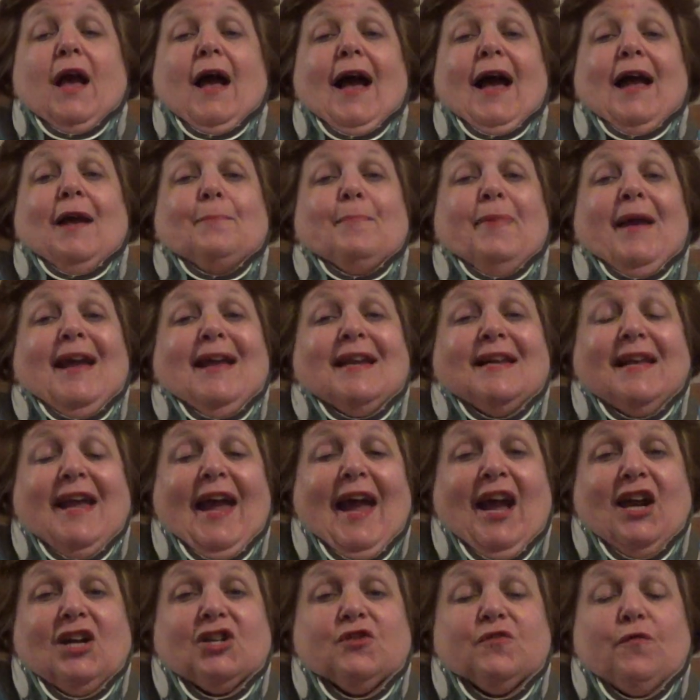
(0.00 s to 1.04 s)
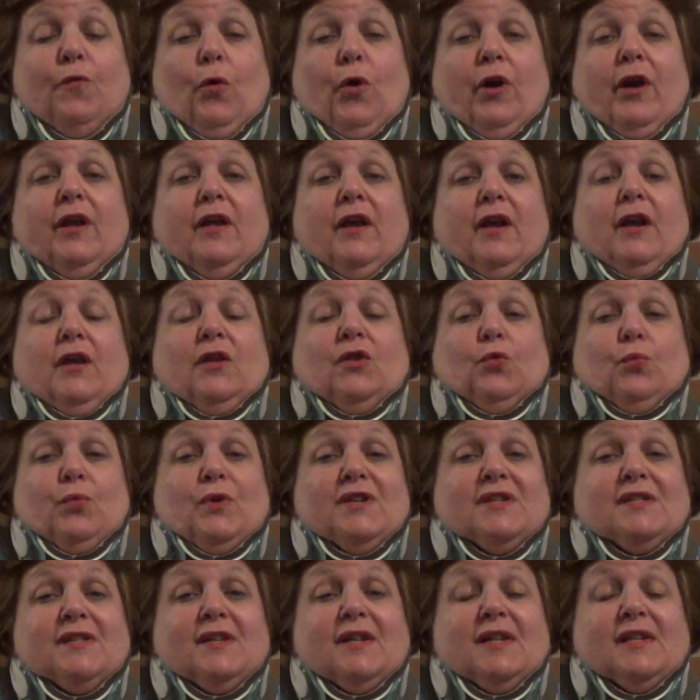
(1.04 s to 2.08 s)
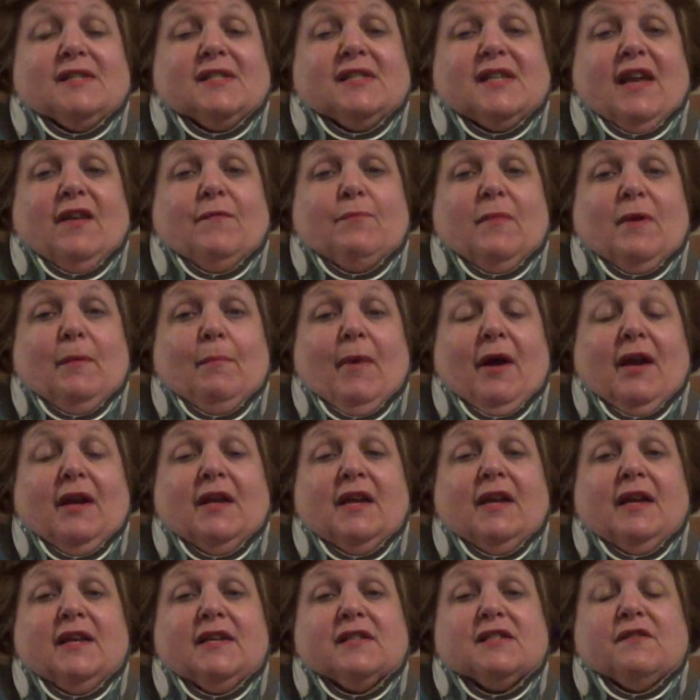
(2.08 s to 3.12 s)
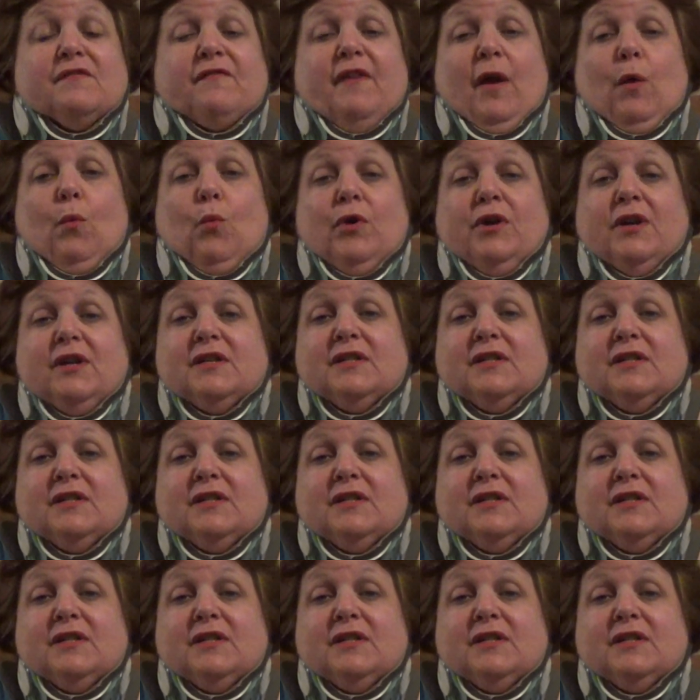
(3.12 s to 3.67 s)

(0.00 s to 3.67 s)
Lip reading: I paid cash for it. The reason it saved me money is if I would